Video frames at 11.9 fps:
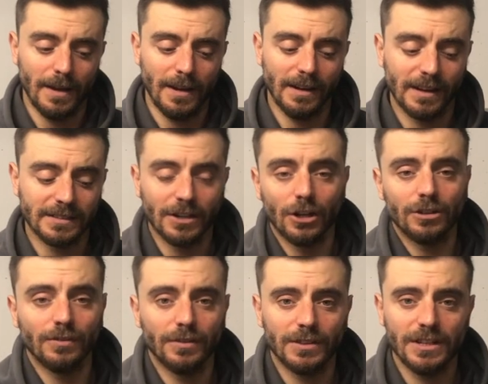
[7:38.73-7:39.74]
it has a lot
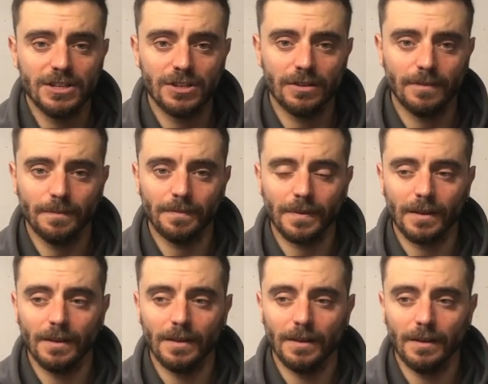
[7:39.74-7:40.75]
of rotation.
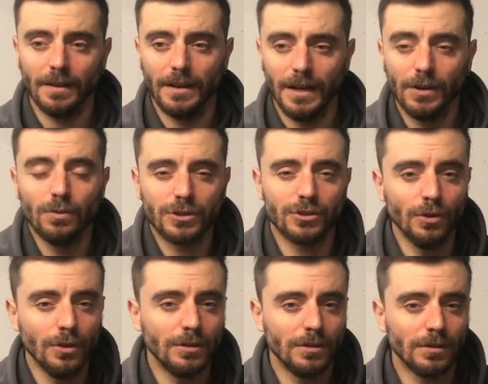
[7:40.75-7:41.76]
It works
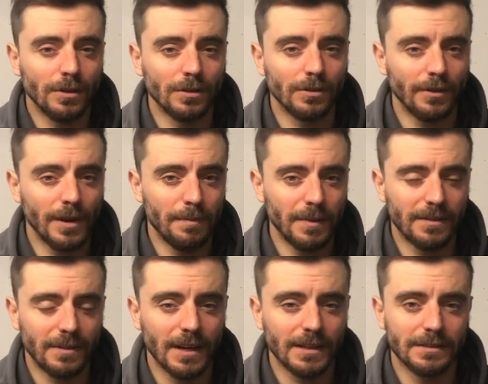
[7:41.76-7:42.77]
good on grippy
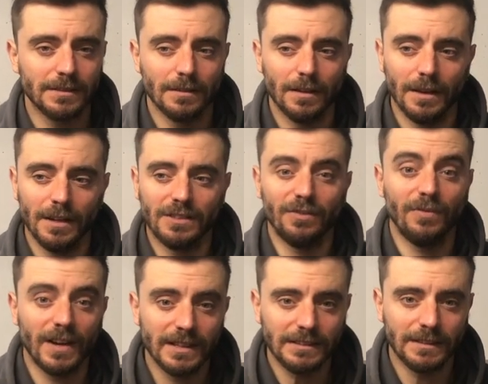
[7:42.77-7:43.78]
tracks. It's
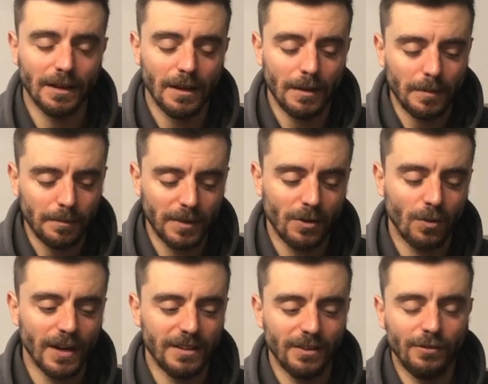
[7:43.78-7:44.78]
fast, but
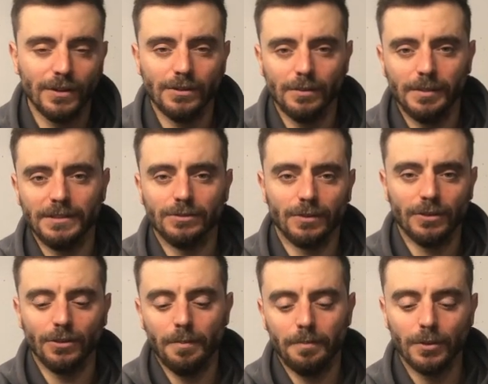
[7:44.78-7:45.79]
quite difficult because when
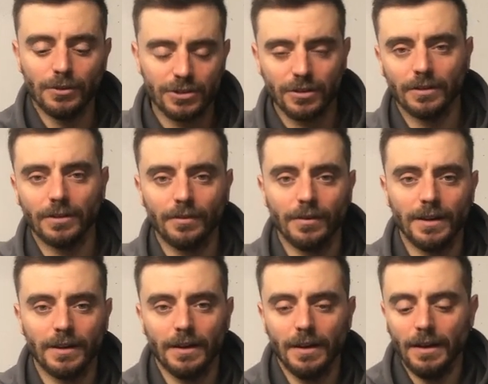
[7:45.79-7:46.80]
you push on the
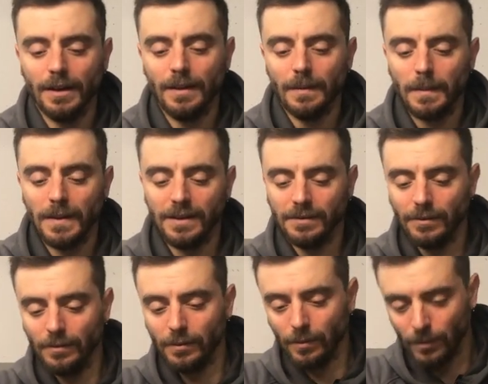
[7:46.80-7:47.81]
rear, it
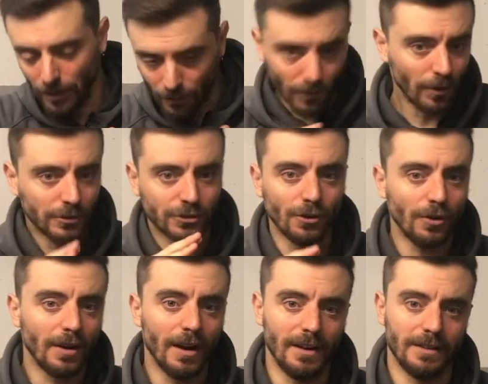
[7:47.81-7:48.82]
will roll so
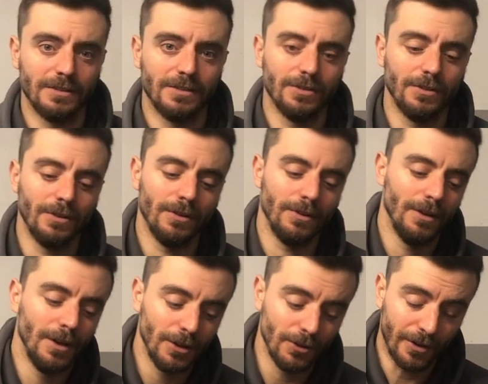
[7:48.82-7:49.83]
hard. So
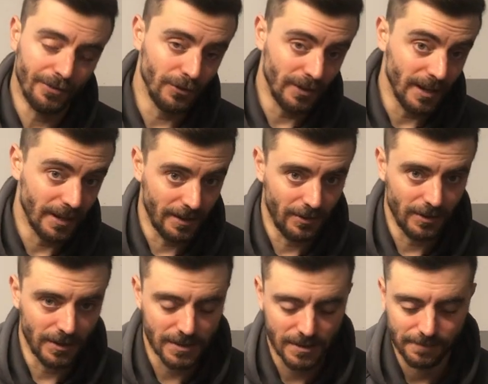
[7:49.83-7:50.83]
you have to take care on
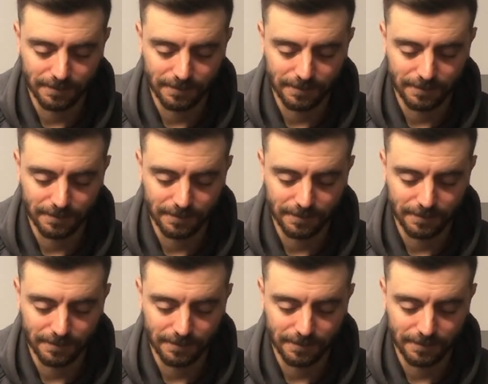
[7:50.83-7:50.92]
this.